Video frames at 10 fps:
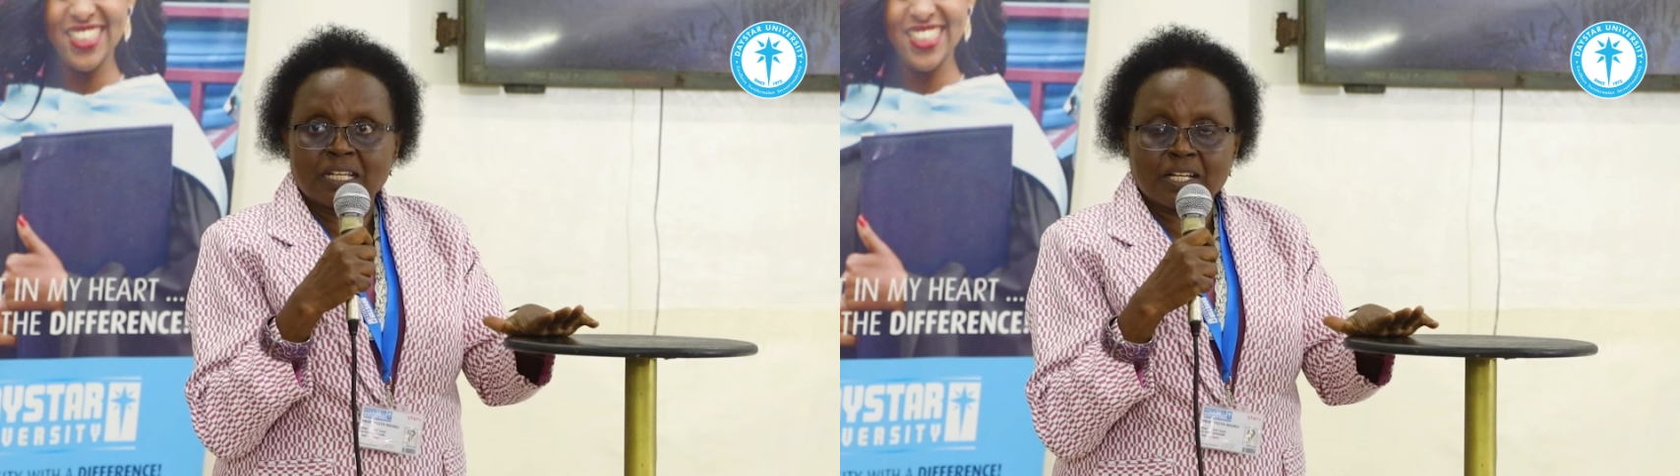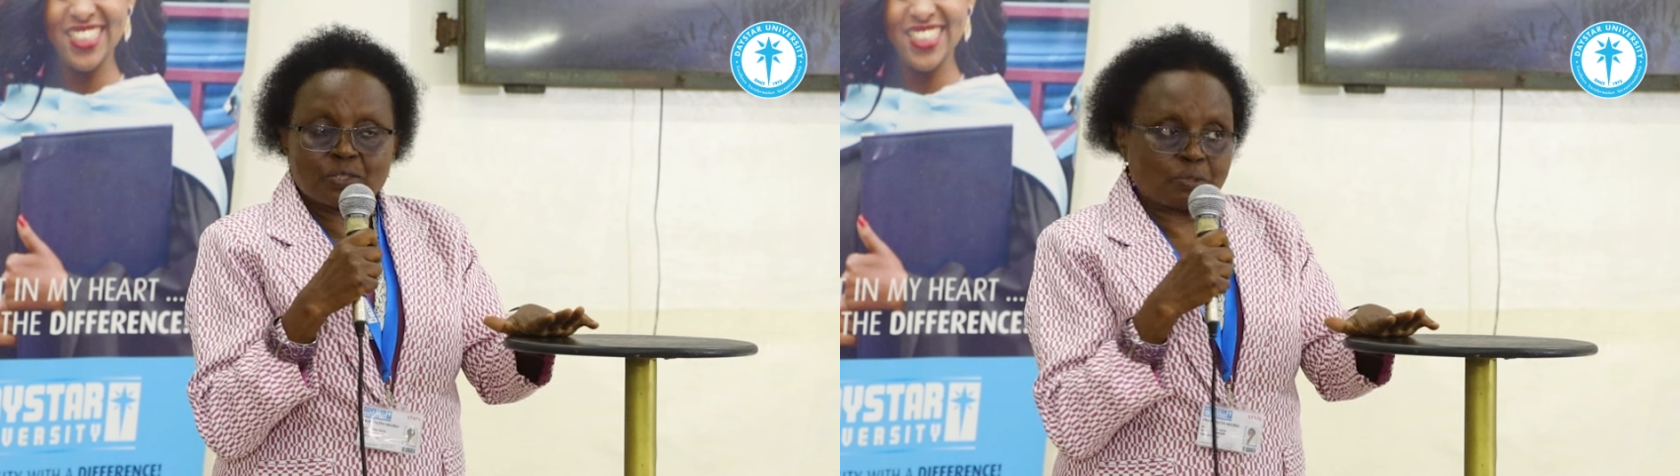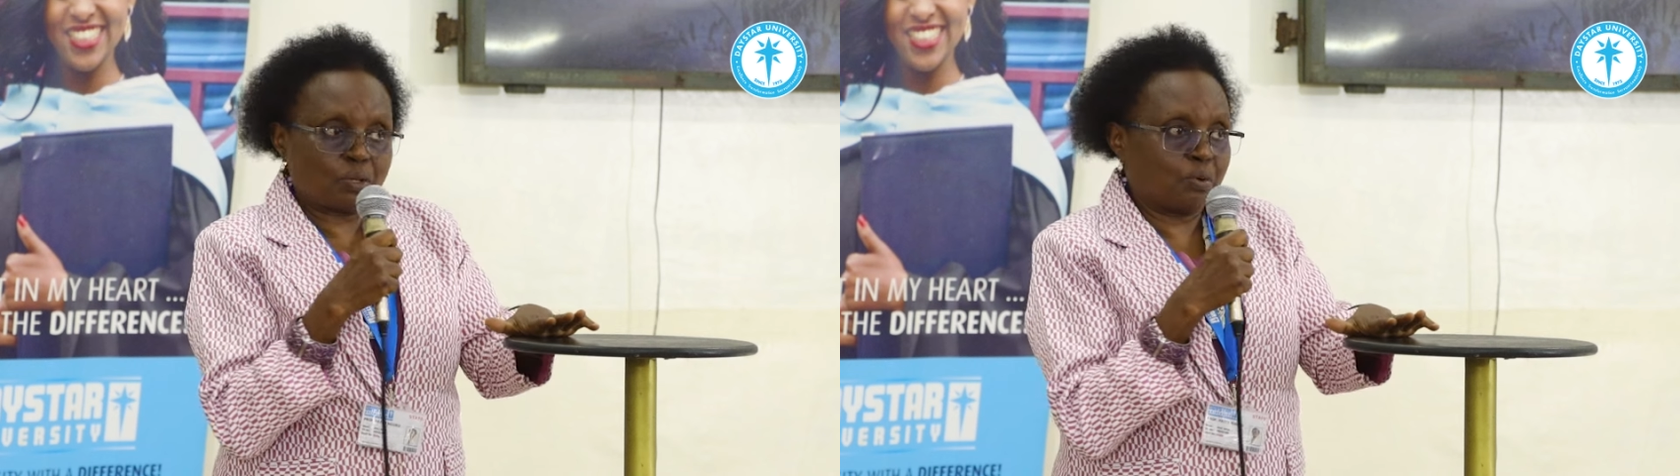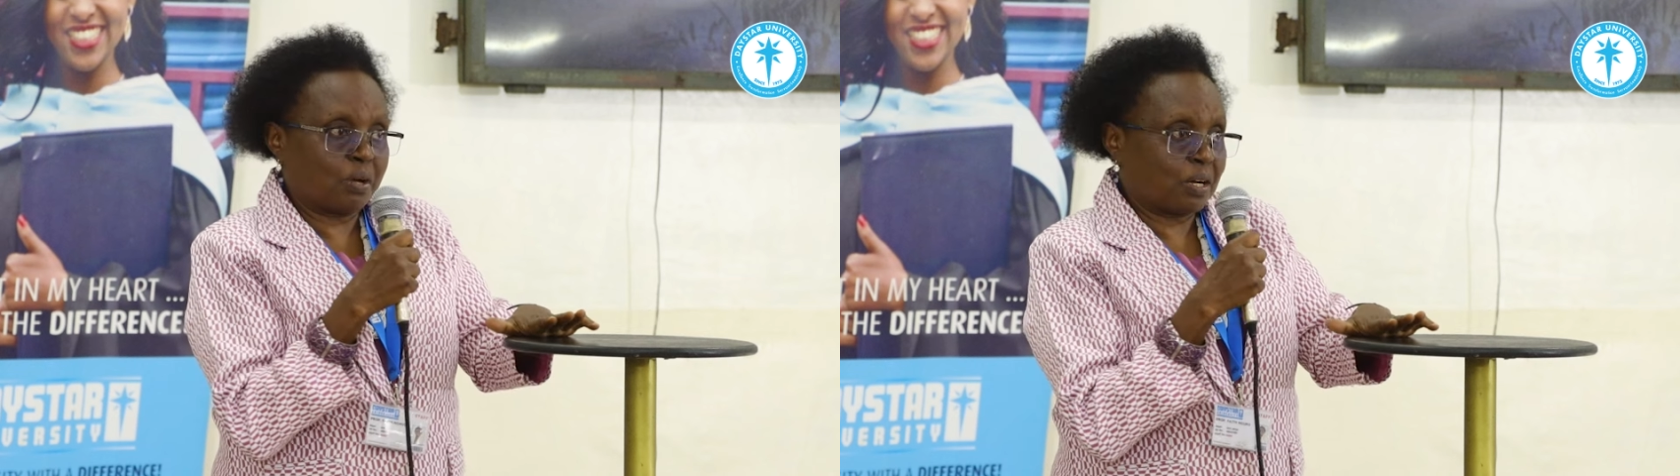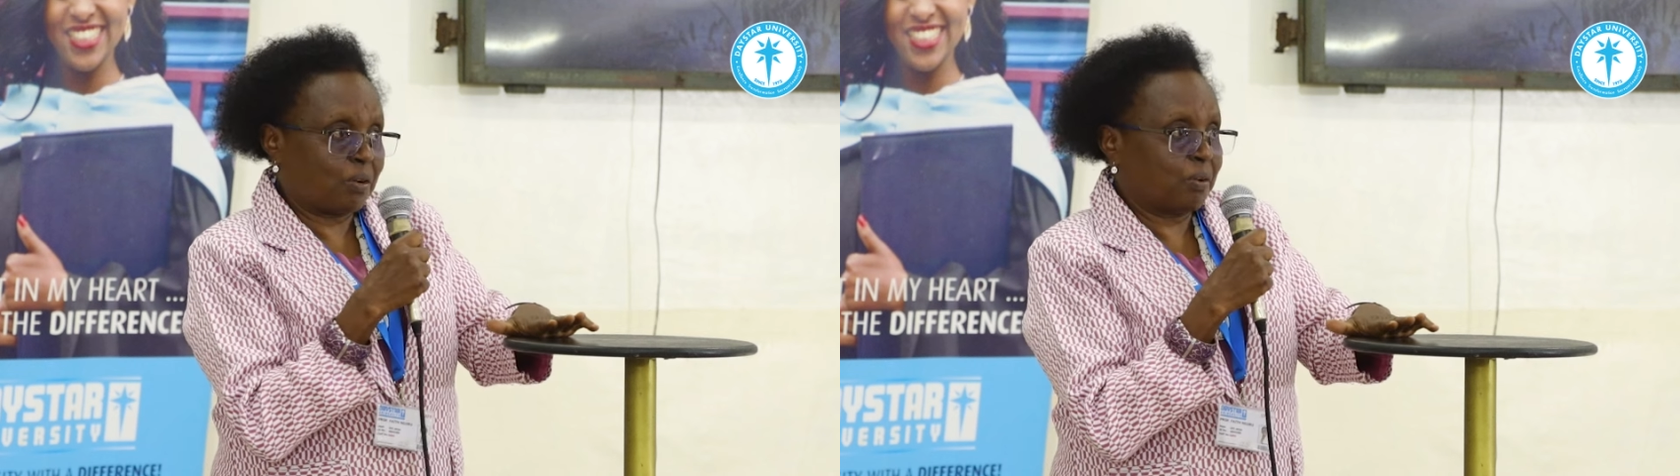as we
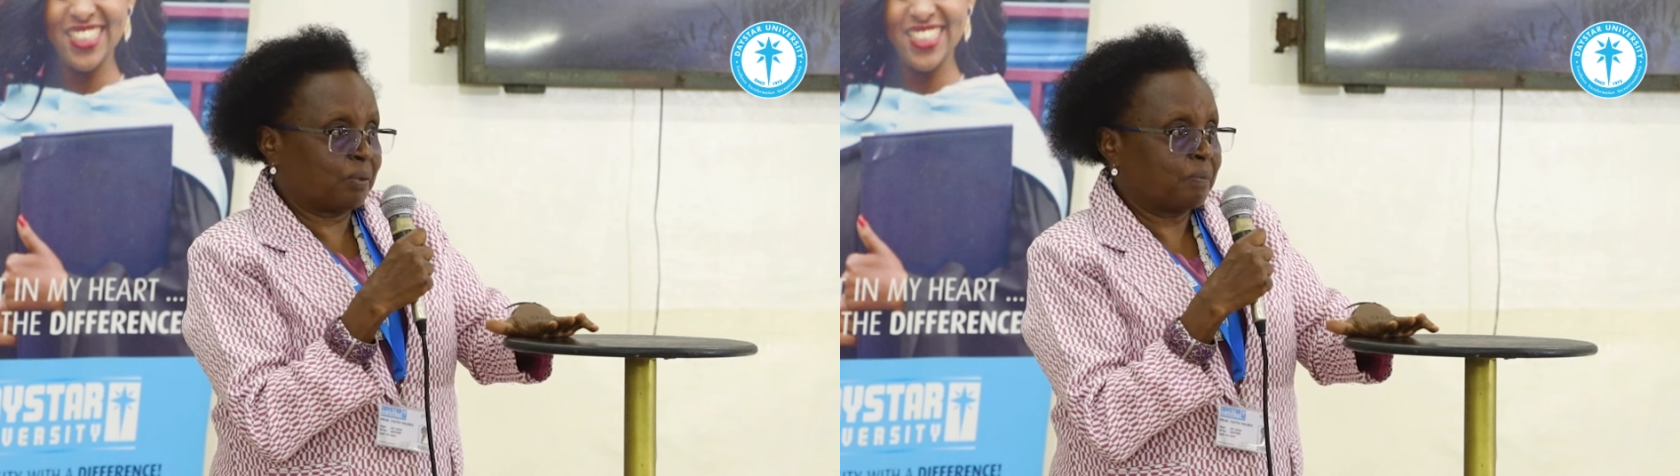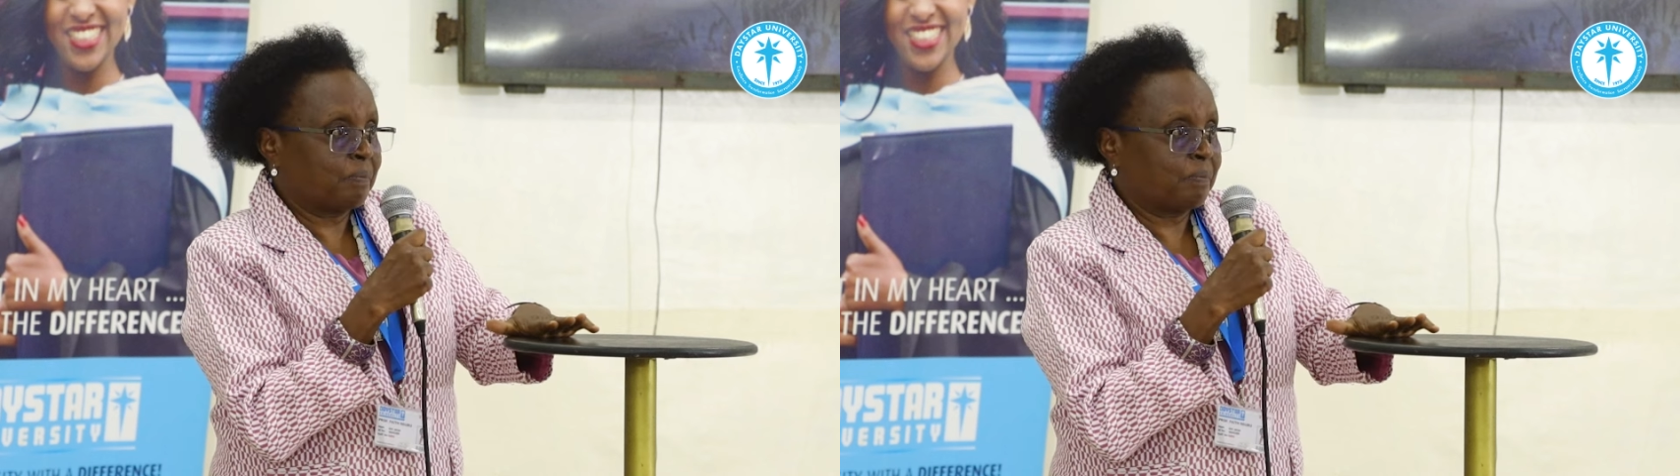go along.